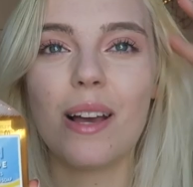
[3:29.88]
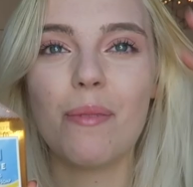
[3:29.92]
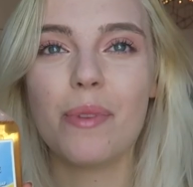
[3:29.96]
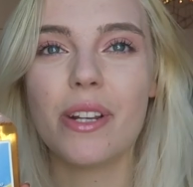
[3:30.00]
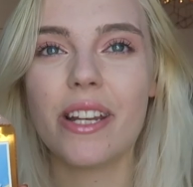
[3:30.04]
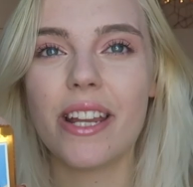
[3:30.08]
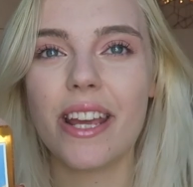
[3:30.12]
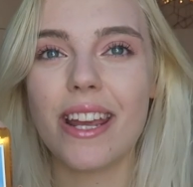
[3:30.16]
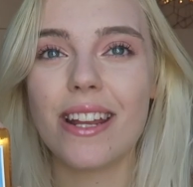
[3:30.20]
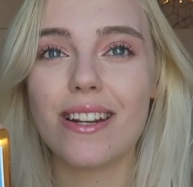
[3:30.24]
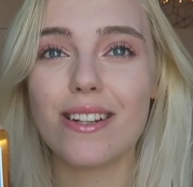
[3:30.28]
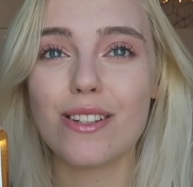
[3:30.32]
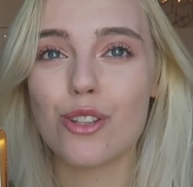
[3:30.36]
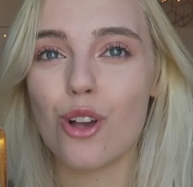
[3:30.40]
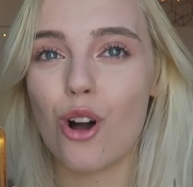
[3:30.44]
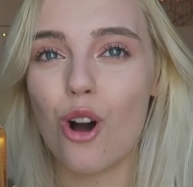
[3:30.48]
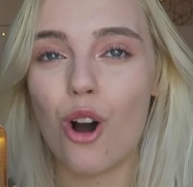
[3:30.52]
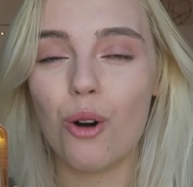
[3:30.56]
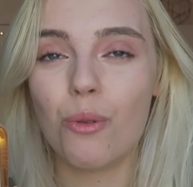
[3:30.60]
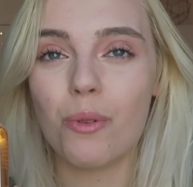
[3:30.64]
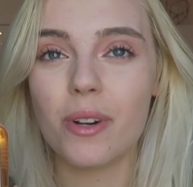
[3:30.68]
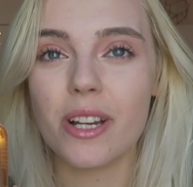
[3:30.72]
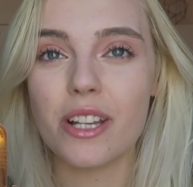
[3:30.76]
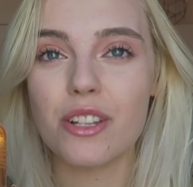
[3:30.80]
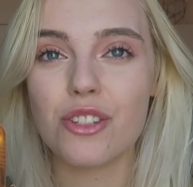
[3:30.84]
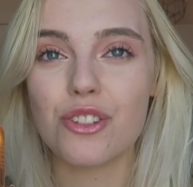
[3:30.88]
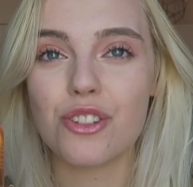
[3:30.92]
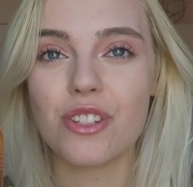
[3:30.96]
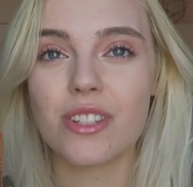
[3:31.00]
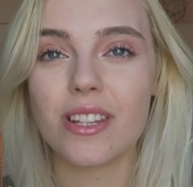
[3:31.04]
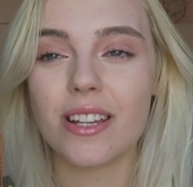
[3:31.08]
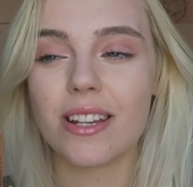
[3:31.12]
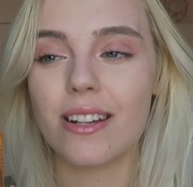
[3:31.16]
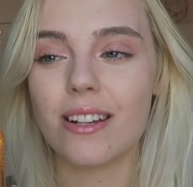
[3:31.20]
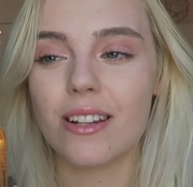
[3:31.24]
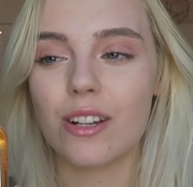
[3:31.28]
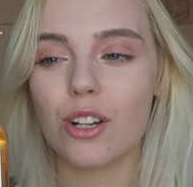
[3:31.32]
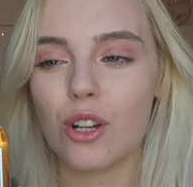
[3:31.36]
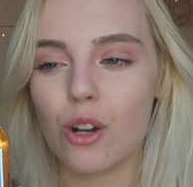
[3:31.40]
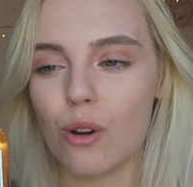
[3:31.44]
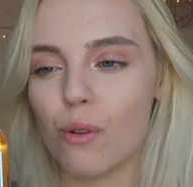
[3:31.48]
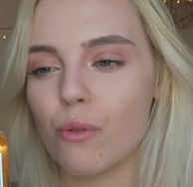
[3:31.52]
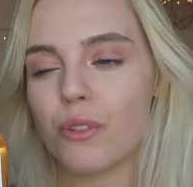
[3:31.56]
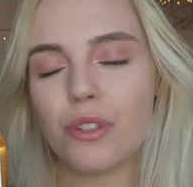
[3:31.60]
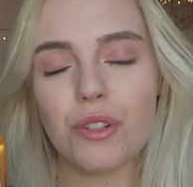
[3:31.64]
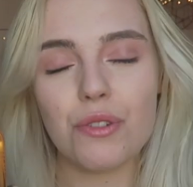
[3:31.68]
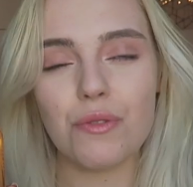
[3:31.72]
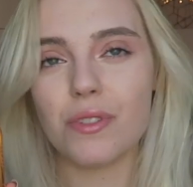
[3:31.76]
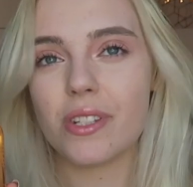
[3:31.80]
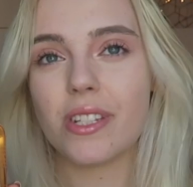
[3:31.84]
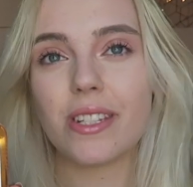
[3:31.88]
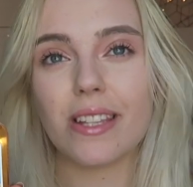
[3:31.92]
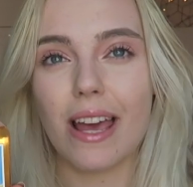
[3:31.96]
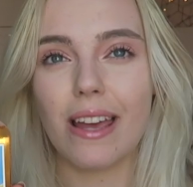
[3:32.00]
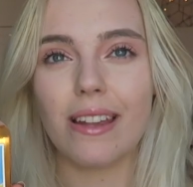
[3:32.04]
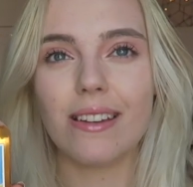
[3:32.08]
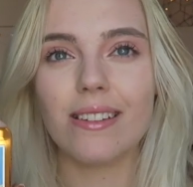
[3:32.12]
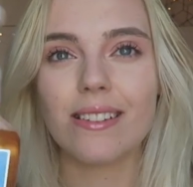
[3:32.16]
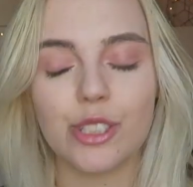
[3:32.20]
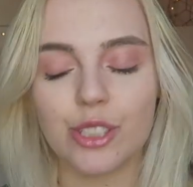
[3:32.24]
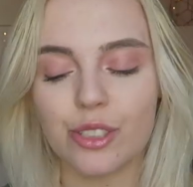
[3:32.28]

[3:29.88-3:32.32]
Lemonade is always just like a go-to scent.